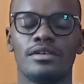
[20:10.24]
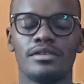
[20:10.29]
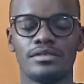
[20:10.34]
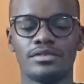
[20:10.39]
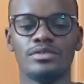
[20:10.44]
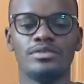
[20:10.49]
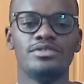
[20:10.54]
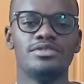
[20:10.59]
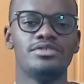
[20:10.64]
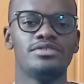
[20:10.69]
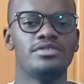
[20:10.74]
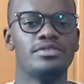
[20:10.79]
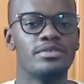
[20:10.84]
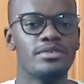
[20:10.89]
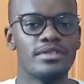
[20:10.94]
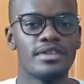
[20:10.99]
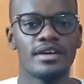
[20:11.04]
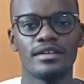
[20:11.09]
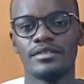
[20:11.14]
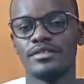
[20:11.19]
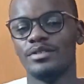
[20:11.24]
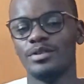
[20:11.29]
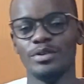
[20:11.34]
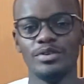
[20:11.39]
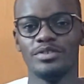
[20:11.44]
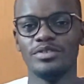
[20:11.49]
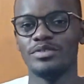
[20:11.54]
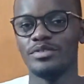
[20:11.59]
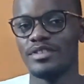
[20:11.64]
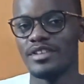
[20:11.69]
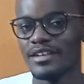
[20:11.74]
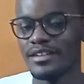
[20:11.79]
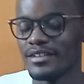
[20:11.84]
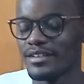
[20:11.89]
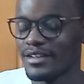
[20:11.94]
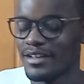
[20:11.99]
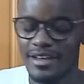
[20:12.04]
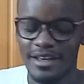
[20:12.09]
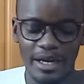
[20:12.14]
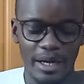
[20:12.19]
told you to do that no don't do that
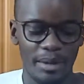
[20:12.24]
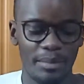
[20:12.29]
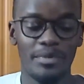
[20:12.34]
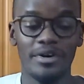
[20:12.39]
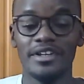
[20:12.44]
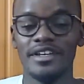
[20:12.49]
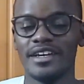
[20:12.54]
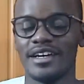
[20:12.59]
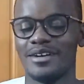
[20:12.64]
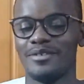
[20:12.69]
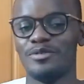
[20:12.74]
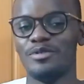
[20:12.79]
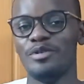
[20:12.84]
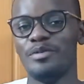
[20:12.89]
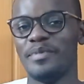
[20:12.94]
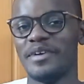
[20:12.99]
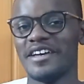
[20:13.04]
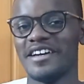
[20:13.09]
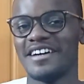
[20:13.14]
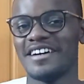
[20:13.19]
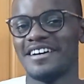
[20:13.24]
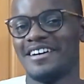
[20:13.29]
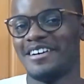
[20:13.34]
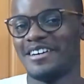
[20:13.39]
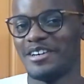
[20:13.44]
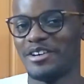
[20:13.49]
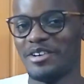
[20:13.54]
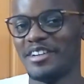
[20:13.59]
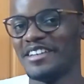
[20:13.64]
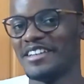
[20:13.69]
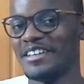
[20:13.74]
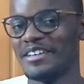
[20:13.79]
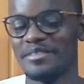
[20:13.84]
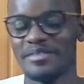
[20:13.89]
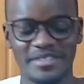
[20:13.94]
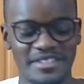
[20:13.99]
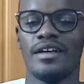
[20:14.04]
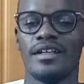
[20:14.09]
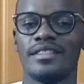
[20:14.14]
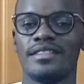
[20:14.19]
but yeah it would make a great
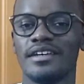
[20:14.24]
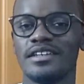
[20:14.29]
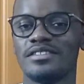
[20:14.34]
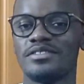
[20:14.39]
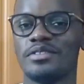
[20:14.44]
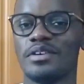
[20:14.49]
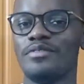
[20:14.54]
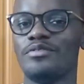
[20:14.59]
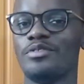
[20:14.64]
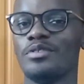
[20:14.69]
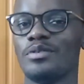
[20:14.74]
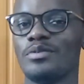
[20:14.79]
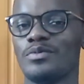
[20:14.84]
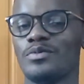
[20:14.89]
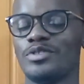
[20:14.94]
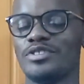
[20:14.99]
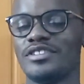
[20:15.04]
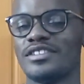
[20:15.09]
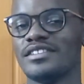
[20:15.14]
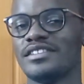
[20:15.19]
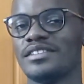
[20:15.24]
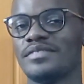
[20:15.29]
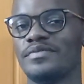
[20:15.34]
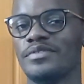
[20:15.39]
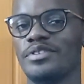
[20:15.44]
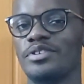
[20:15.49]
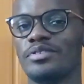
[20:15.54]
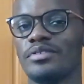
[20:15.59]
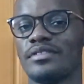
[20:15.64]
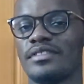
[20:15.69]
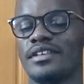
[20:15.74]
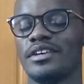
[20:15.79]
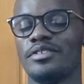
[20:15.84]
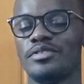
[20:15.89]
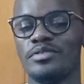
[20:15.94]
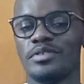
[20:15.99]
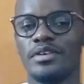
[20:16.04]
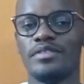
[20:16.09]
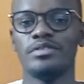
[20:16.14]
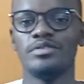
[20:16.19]
gift thanks to everyone watching this video thank you
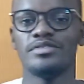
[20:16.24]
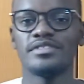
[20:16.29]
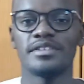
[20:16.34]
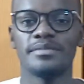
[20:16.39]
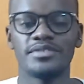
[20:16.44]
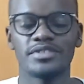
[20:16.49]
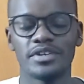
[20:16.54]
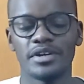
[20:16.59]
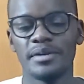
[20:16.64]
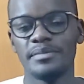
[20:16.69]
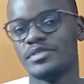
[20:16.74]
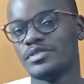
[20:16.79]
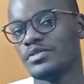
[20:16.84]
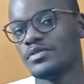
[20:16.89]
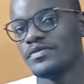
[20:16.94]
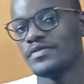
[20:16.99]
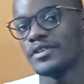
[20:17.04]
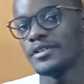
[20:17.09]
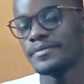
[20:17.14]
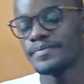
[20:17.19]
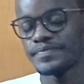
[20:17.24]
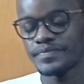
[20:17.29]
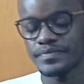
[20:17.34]
to everyone who subscribed so far